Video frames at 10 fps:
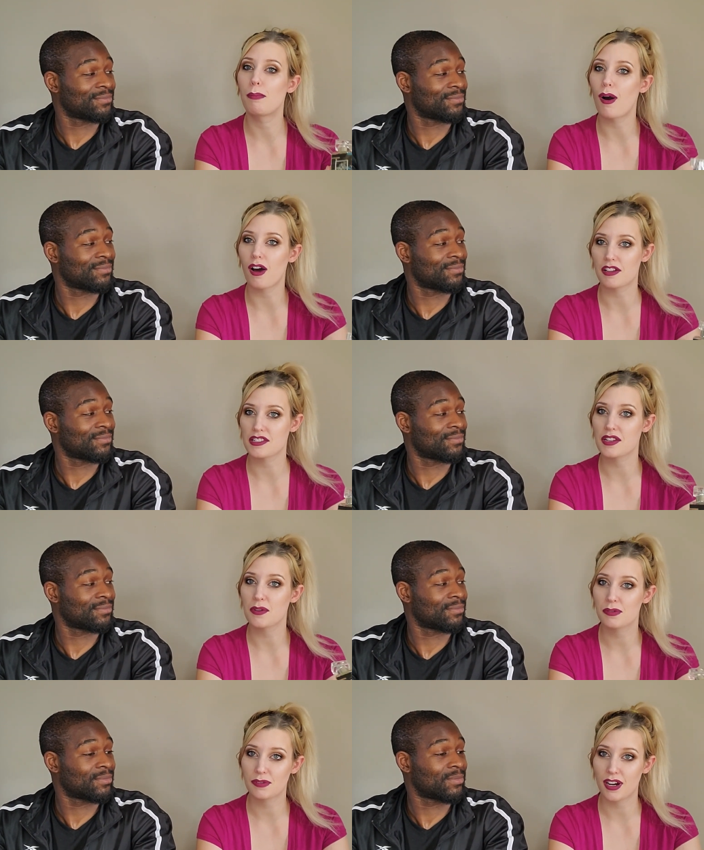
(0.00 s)
Speaker 1: boss
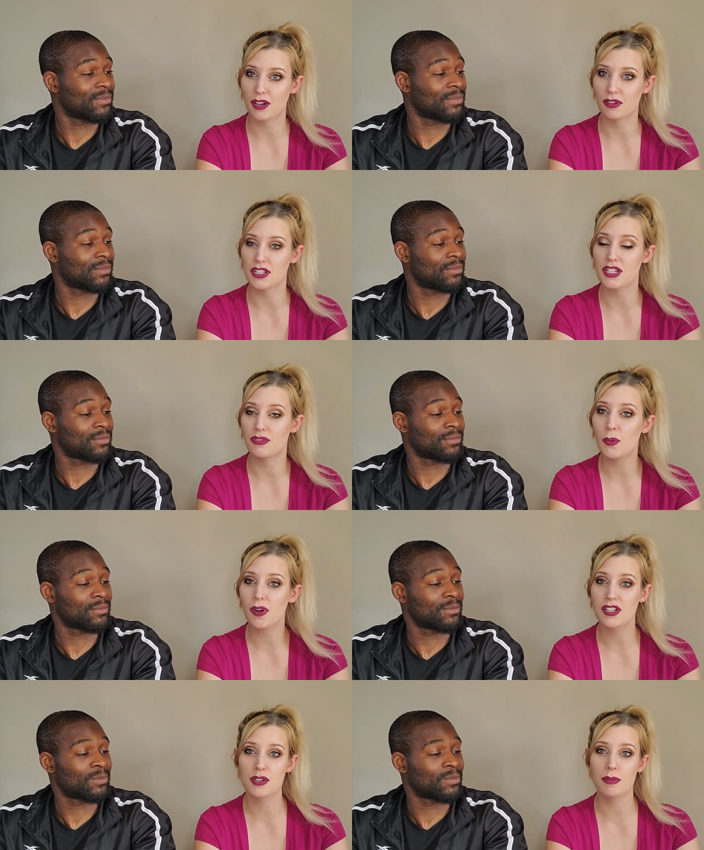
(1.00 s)
fragrance. If you
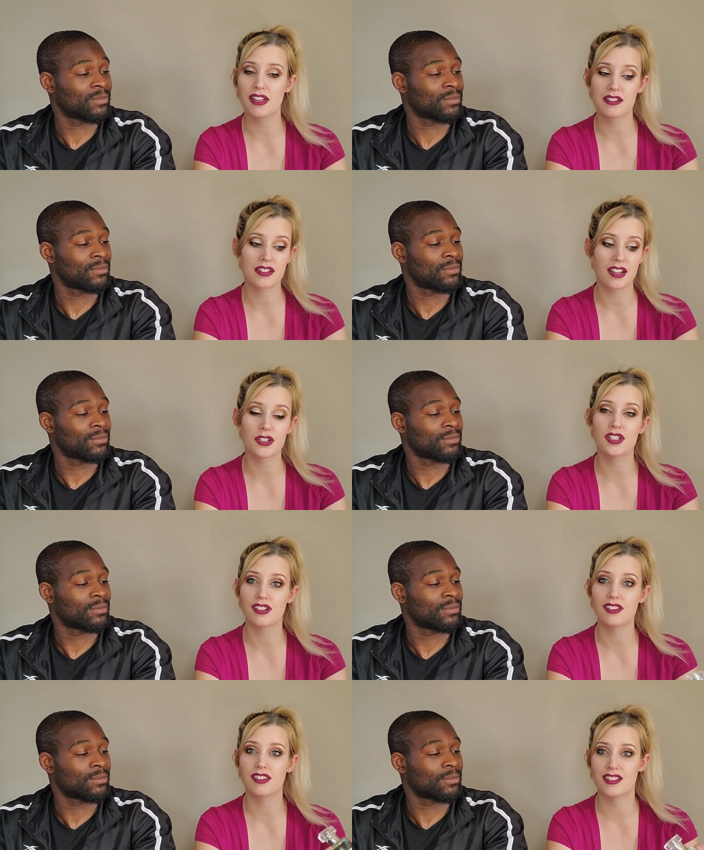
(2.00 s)
want to demand
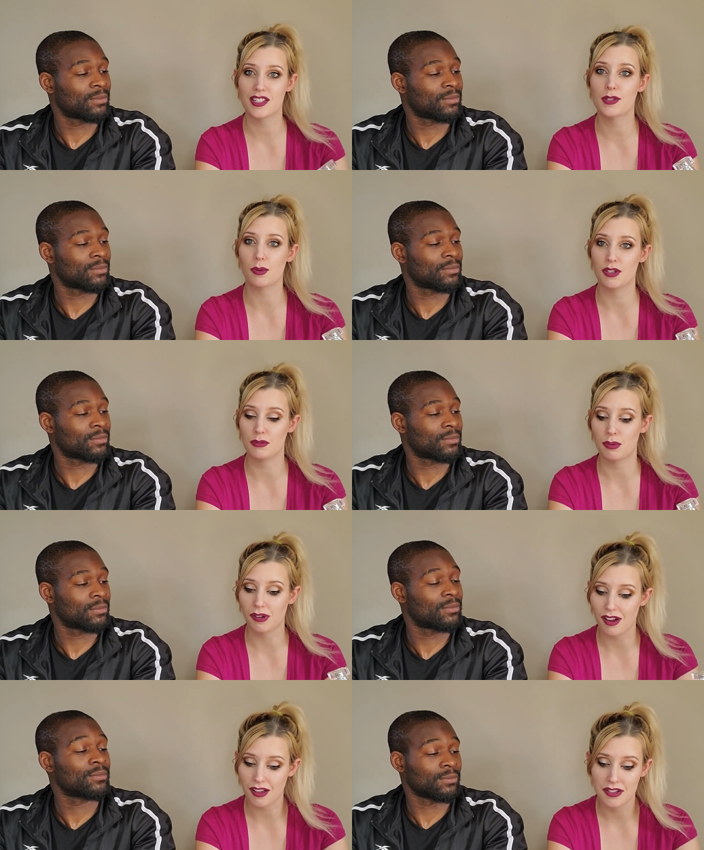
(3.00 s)
attention, this is what you put
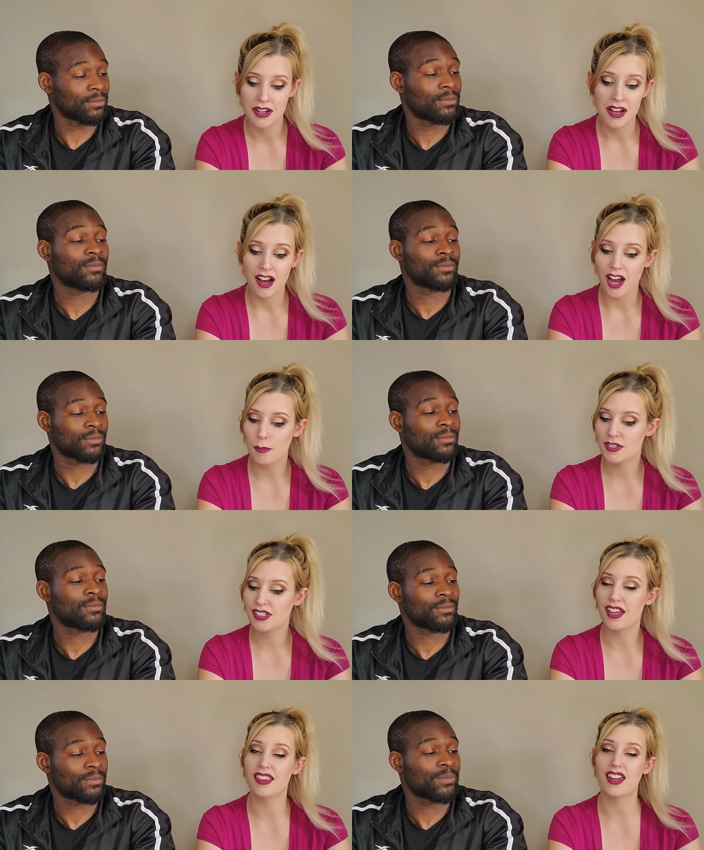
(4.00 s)
on. Um, it's
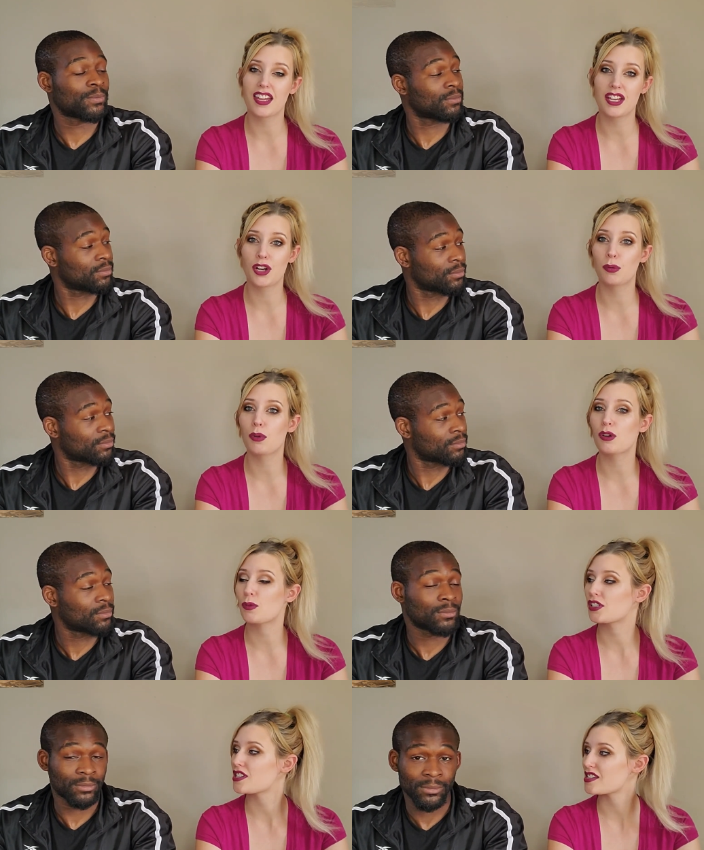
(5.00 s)
got that agarwood,
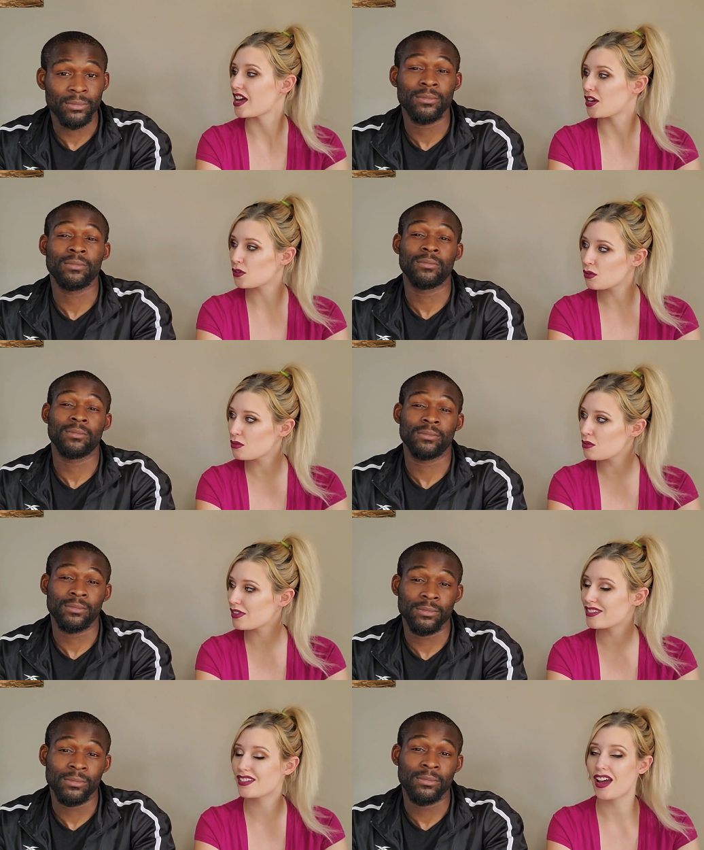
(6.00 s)
which is that oud.
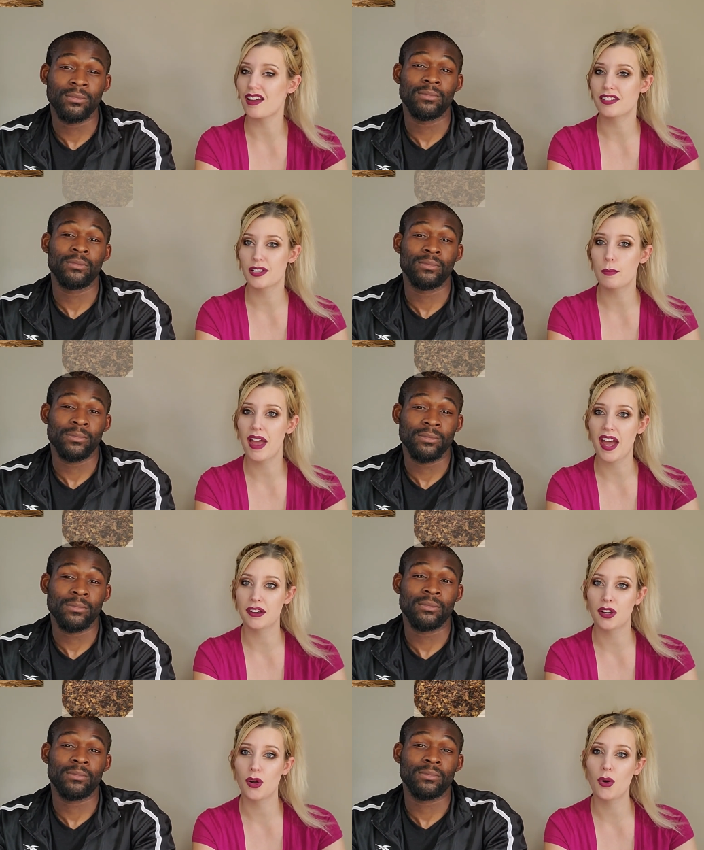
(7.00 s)
It's got
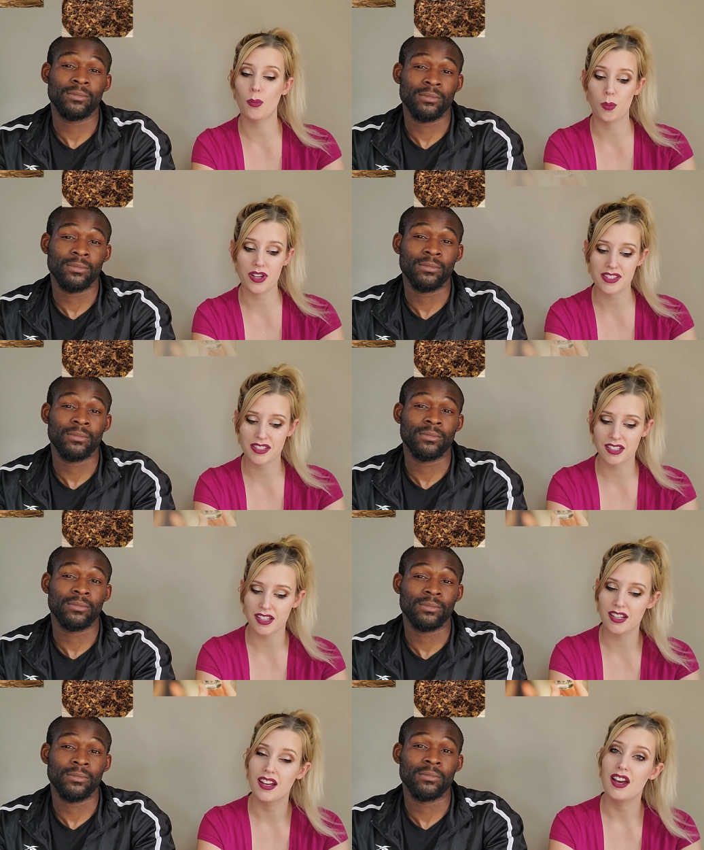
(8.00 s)
tobacco,
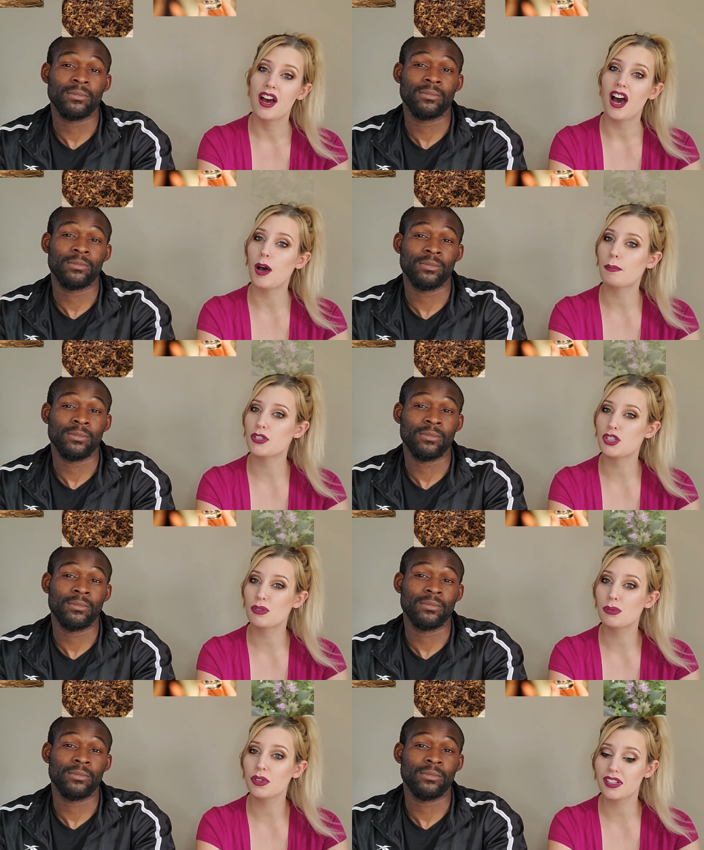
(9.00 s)
whiskey, uh,
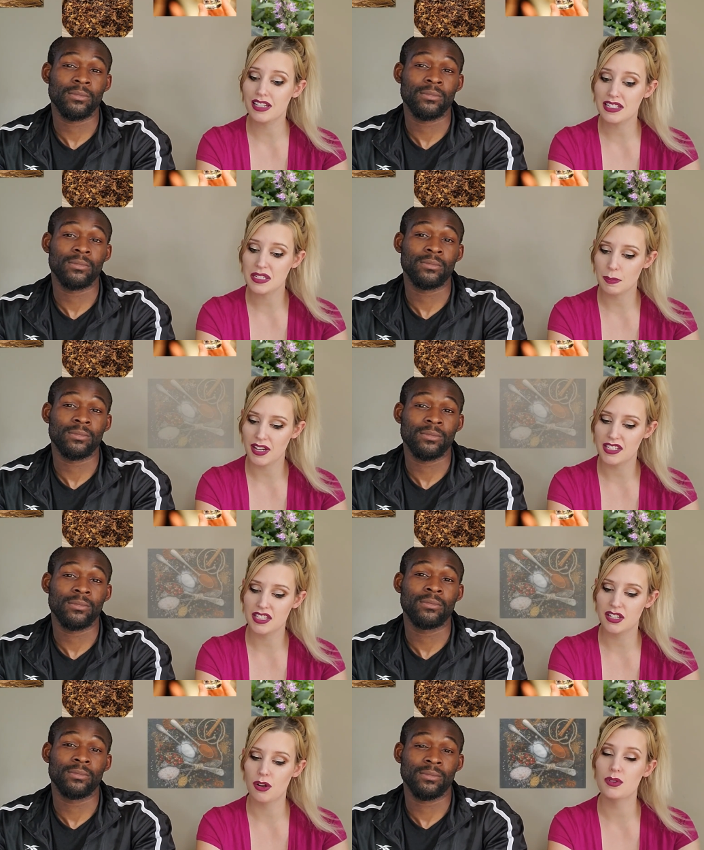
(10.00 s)
patchouli,
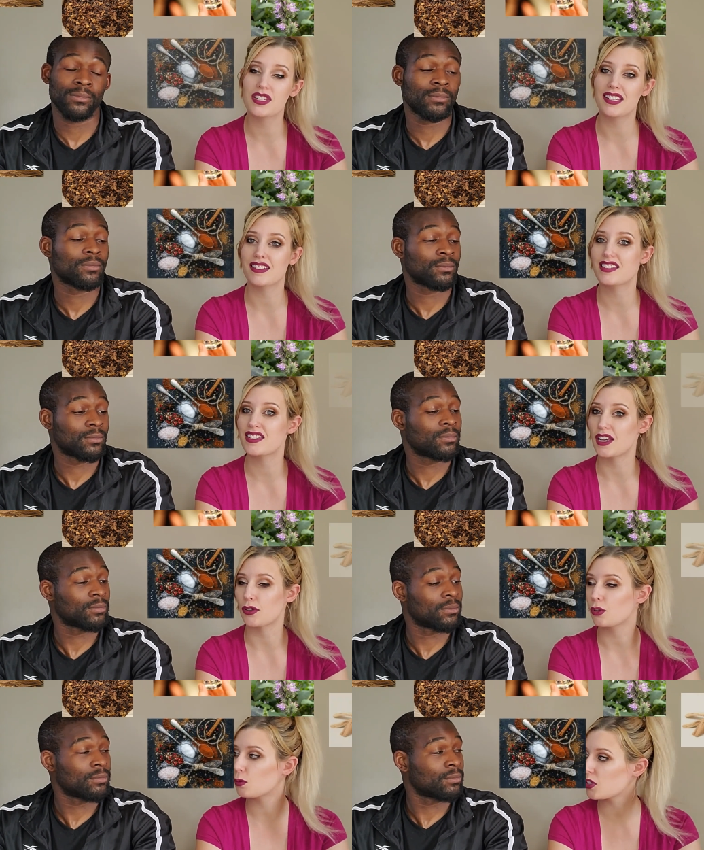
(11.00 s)
spicy notes, and
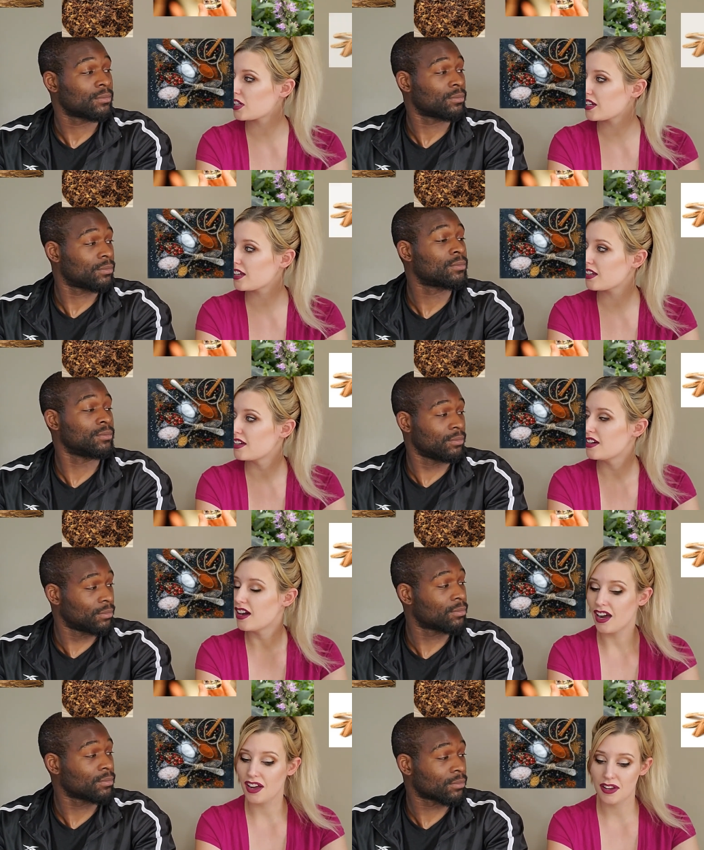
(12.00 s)
sandalwood in it. Mm
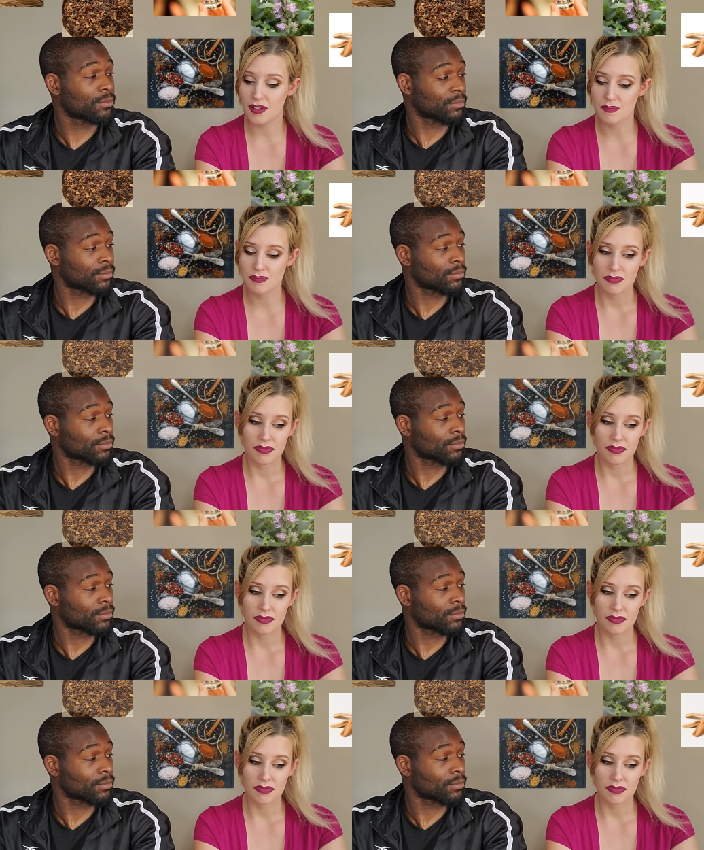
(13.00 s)
-hmm. um,